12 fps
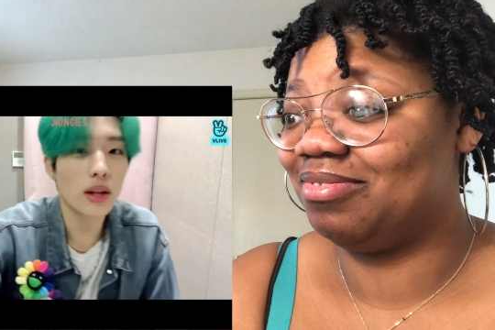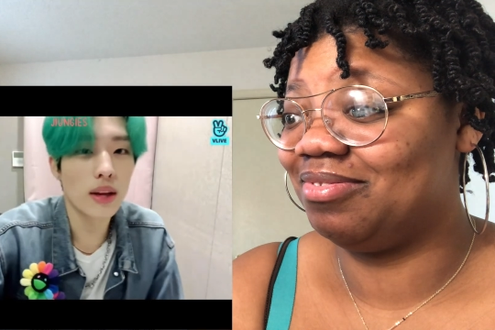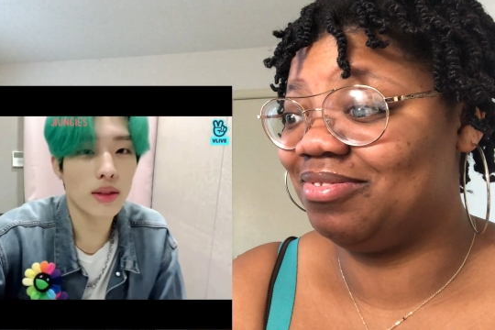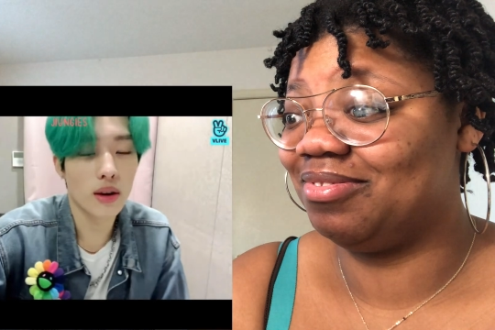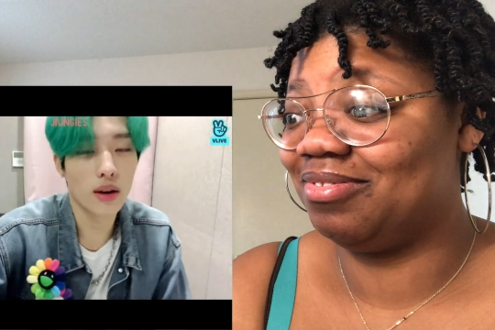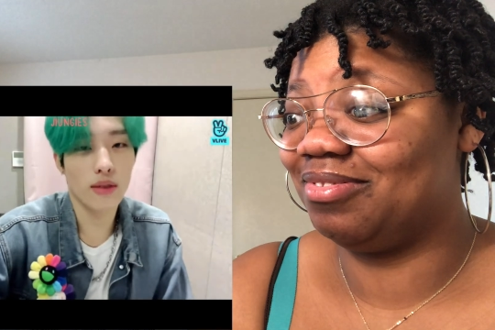
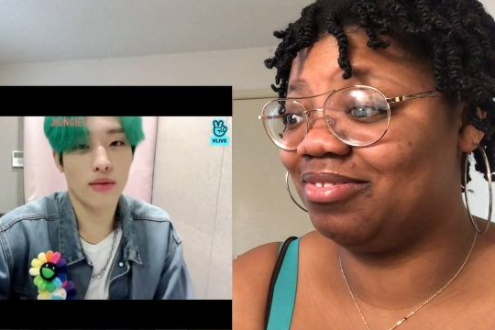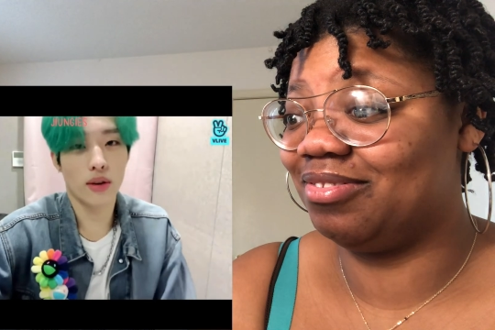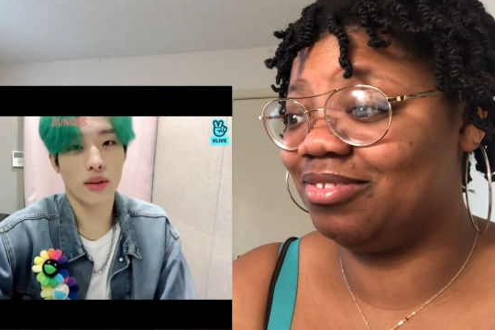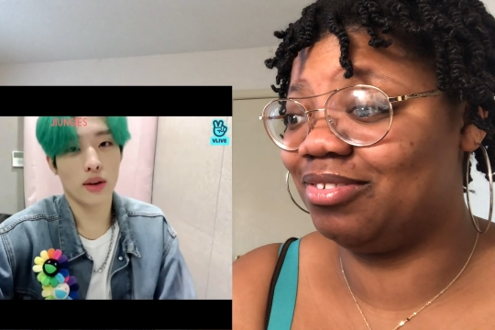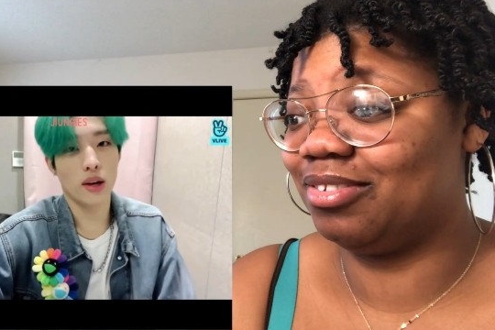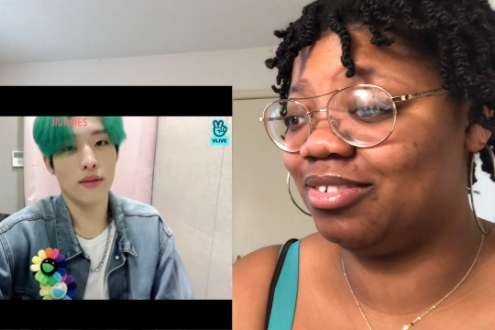Speaker 1: You don't like
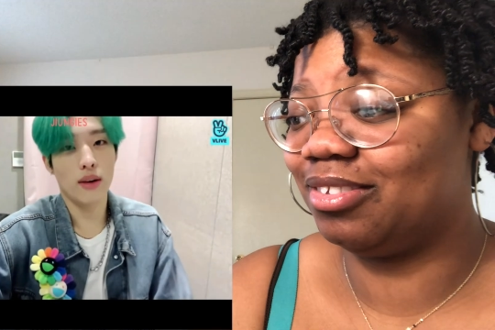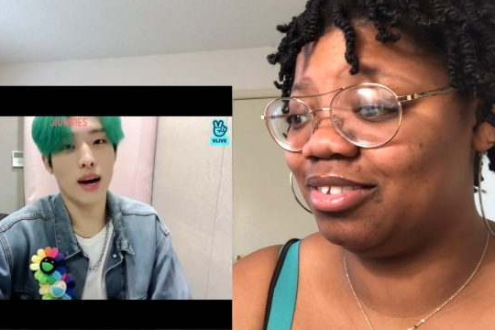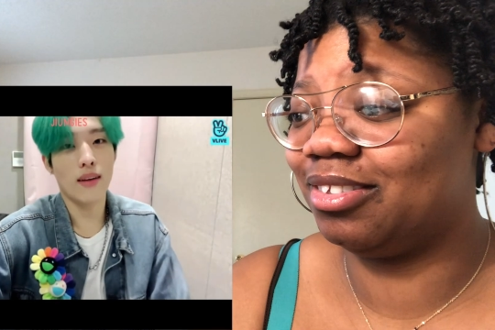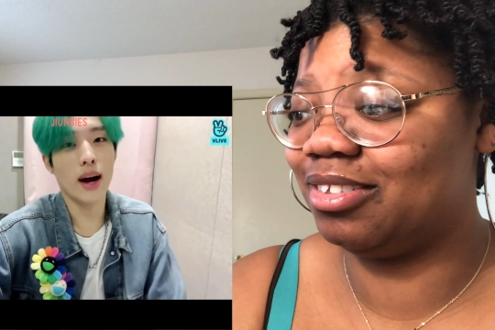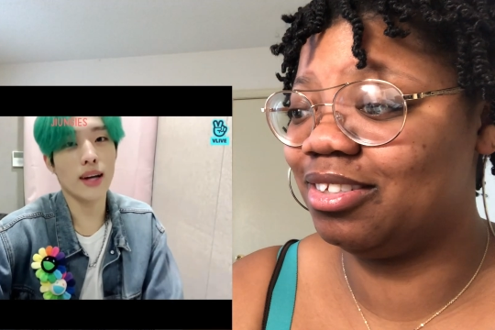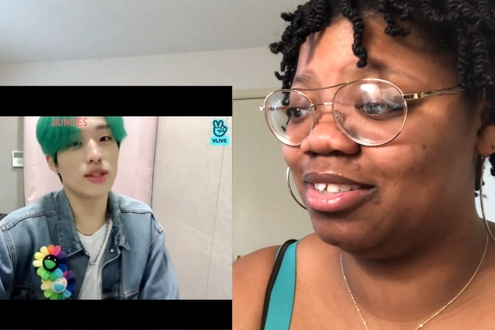34,
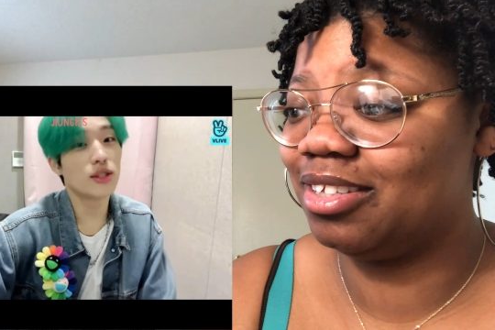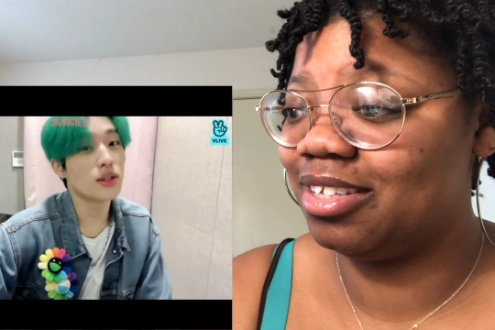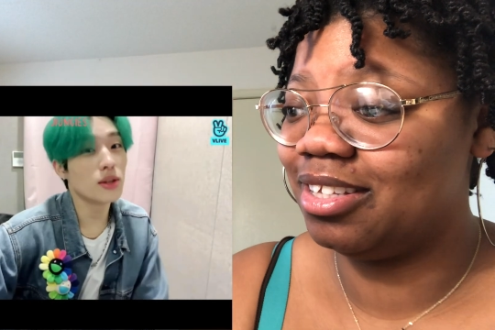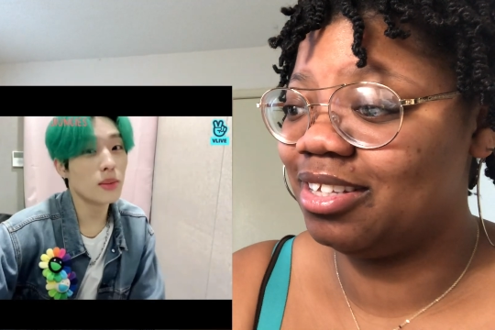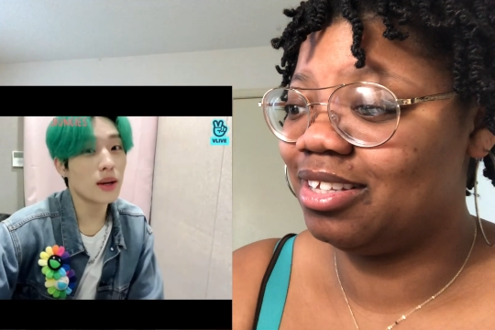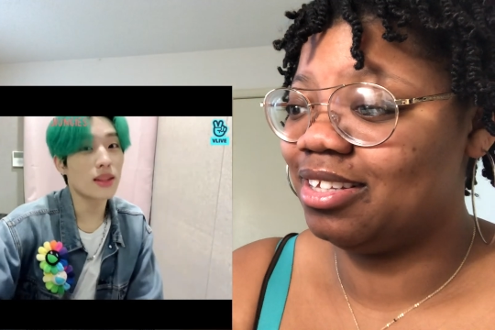35?
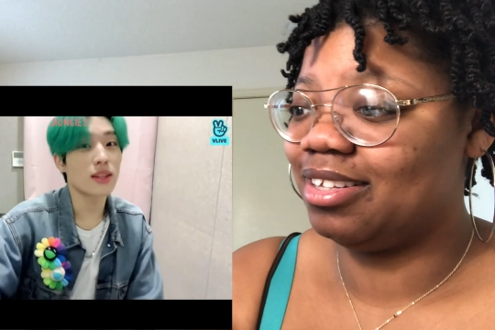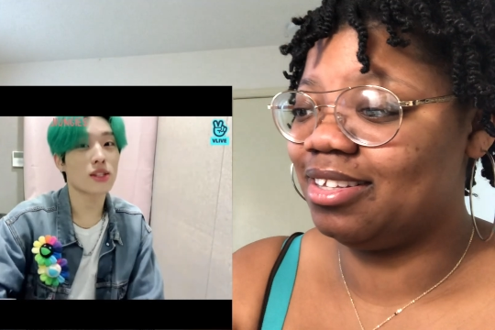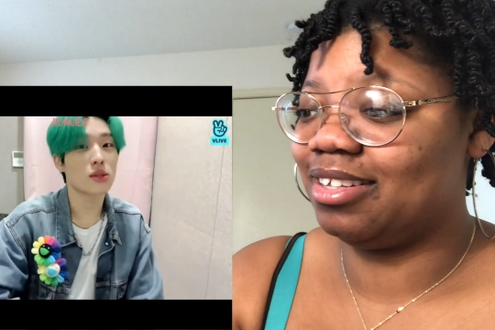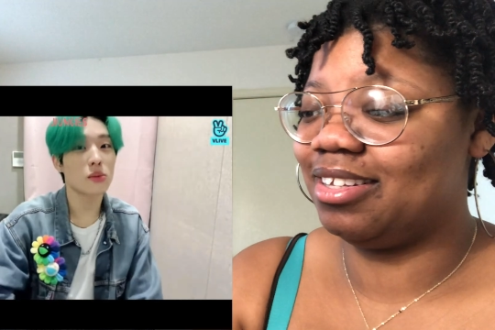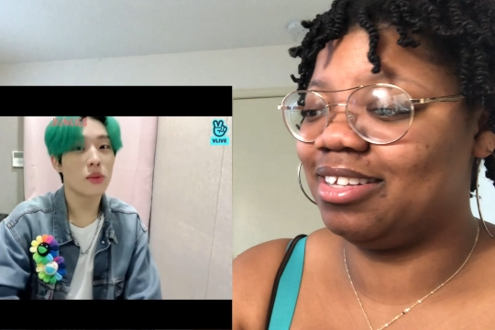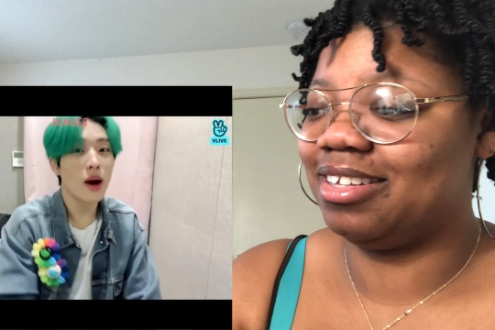I do,
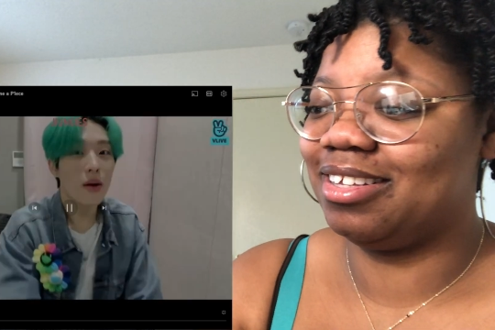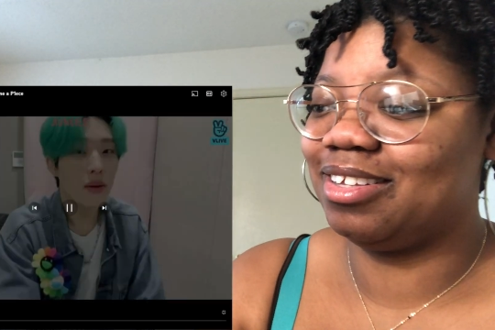but there's